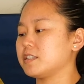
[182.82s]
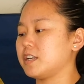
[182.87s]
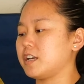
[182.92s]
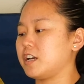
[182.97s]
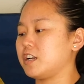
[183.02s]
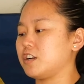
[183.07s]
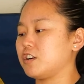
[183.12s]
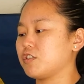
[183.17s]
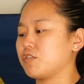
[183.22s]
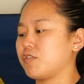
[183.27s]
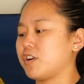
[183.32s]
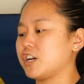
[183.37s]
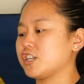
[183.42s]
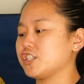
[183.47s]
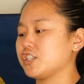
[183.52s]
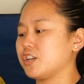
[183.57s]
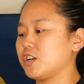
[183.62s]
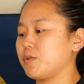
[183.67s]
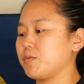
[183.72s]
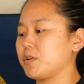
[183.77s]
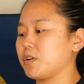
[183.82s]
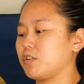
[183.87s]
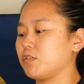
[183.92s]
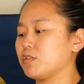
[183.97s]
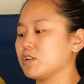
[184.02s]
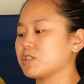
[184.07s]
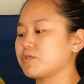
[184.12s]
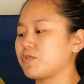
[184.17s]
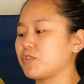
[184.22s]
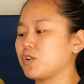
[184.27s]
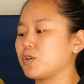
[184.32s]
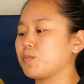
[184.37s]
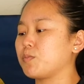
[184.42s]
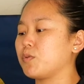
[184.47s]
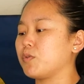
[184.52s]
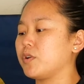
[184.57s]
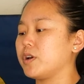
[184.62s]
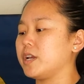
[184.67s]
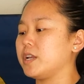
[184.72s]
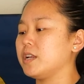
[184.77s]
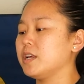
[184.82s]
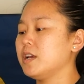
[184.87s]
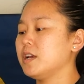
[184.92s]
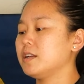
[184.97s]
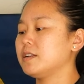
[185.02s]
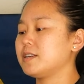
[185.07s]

set, aggression. Here we go, looks for her point.